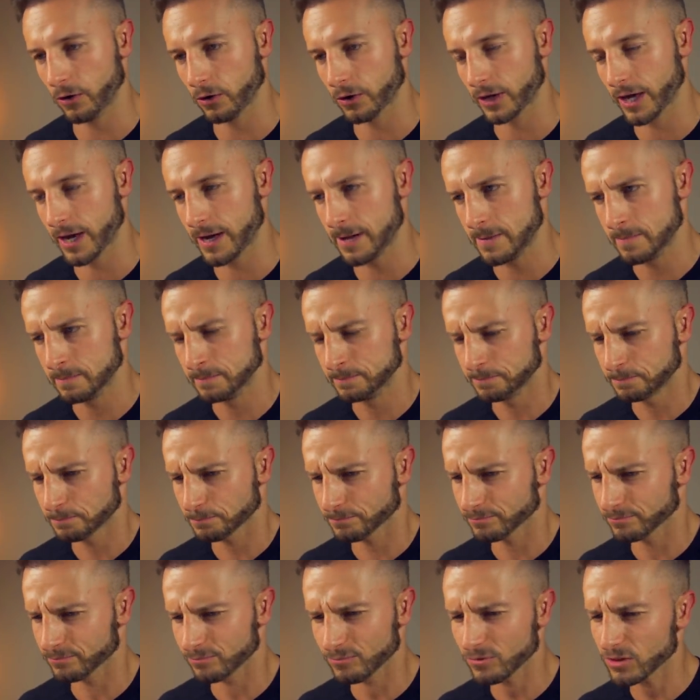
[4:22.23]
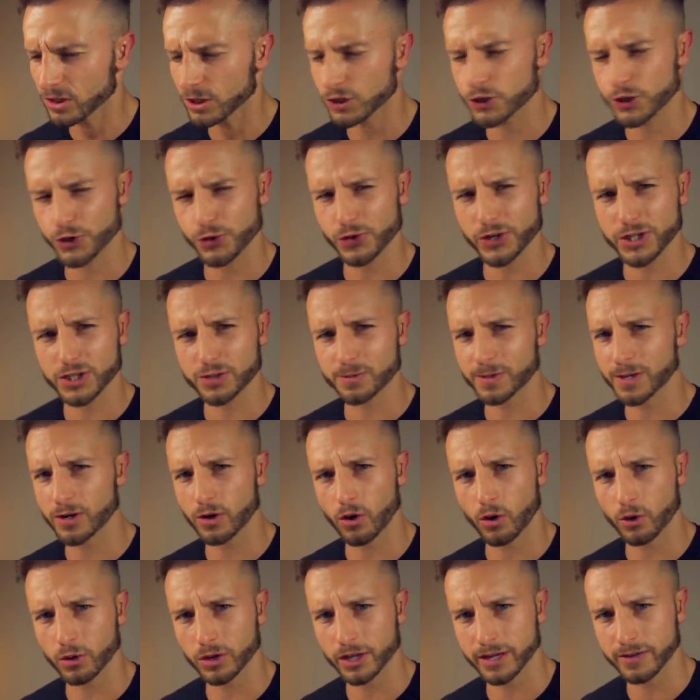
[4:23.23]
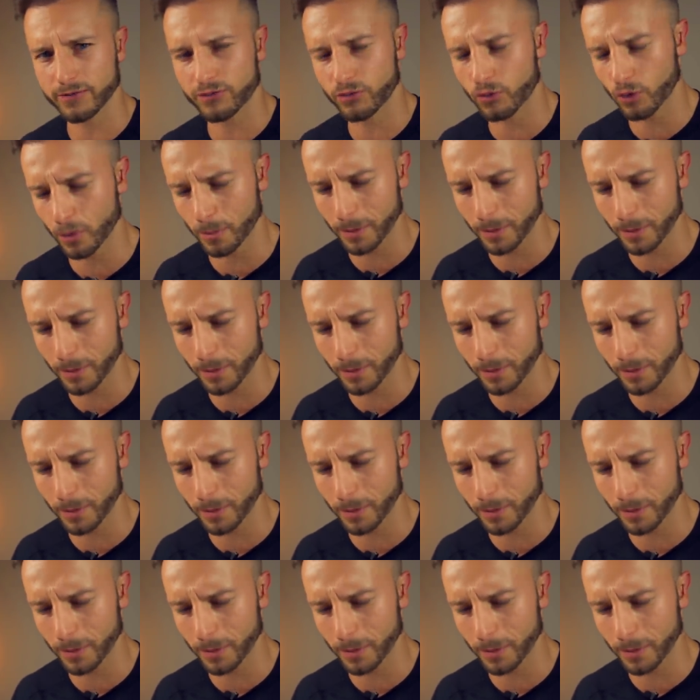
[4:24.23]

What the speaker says: okay? Sure, it's been only 4